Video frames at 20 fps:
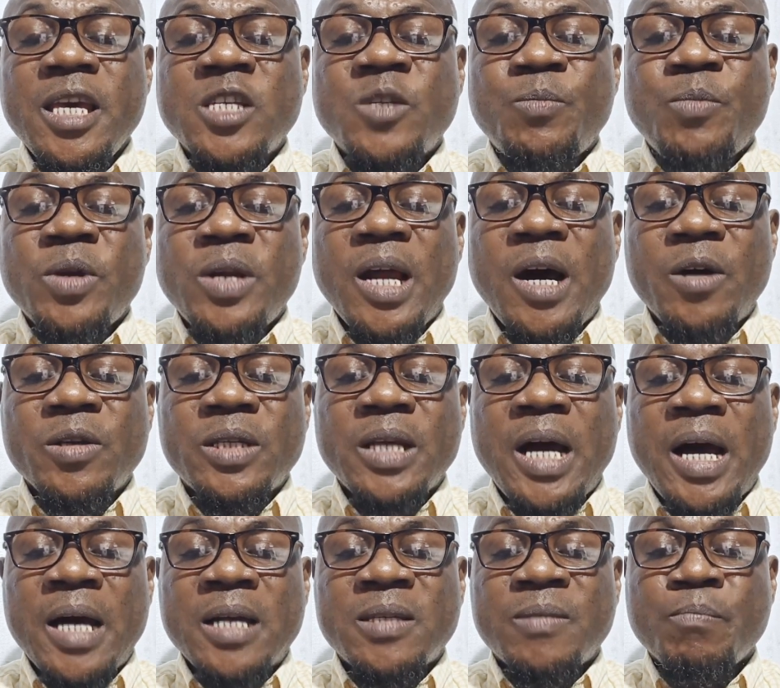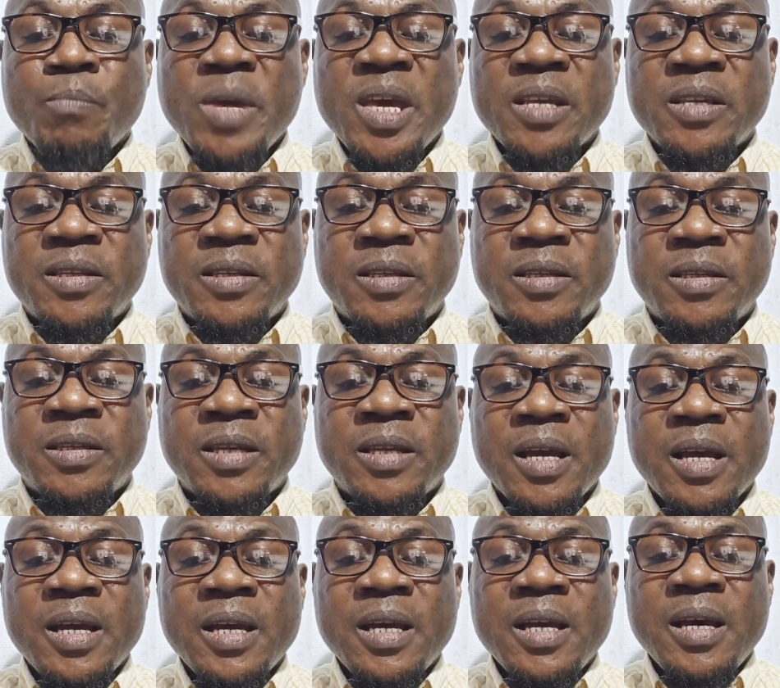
is pronounced as Ms.